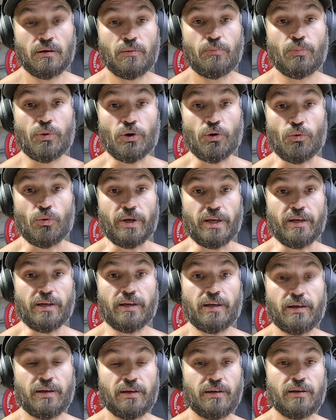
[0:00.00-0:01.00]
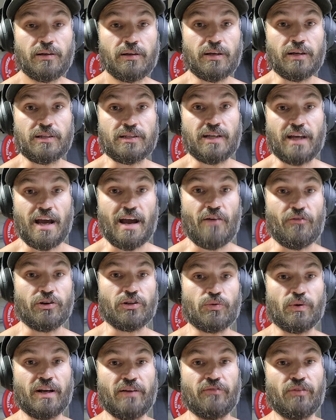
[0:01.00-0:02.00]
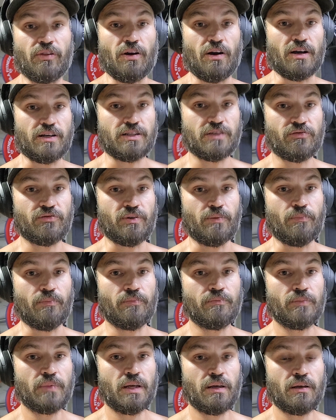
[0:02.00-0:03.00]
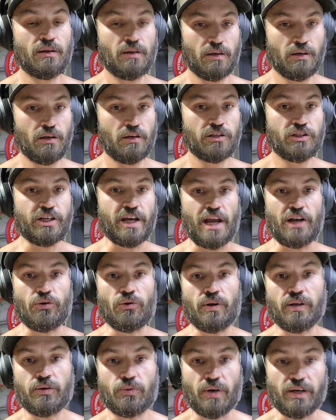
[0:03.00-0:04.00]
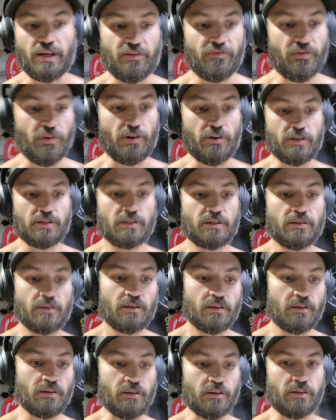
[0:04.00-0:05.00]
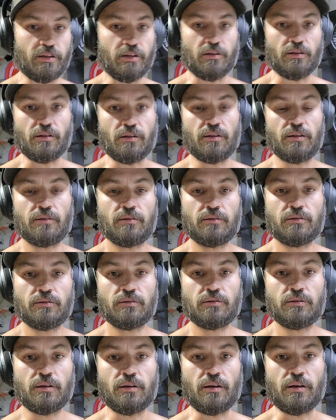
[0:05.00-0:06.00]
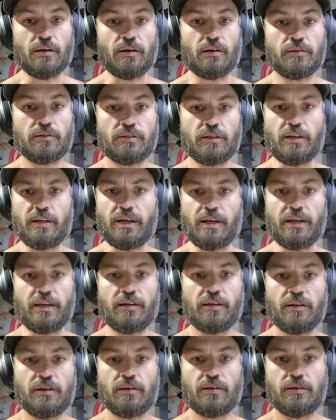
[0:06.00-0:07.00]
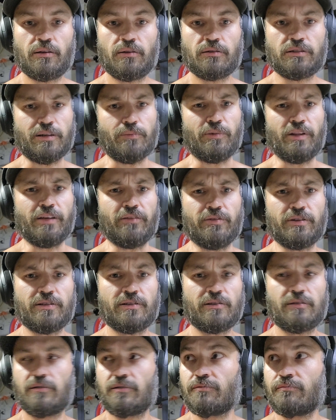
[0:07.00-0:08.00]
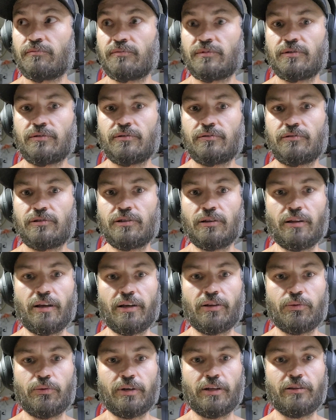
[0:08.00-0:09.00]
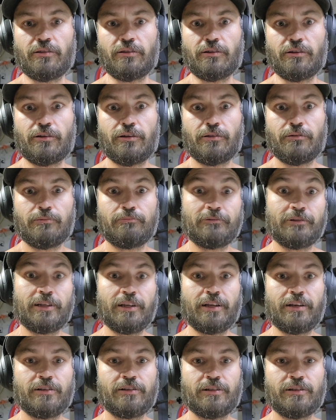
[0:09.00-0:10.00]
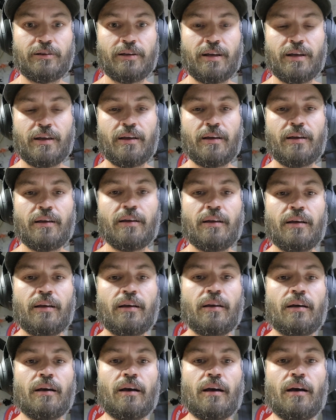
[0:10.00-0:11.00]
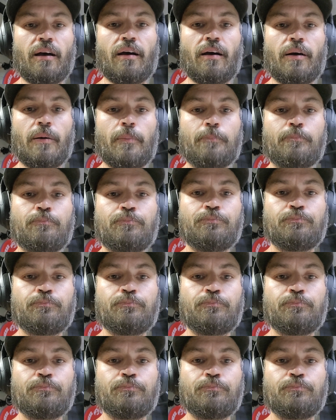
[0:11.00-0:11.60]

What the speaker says: per week is the average what I've lost from January 21st until today, which I believe is July 23rd-ish. But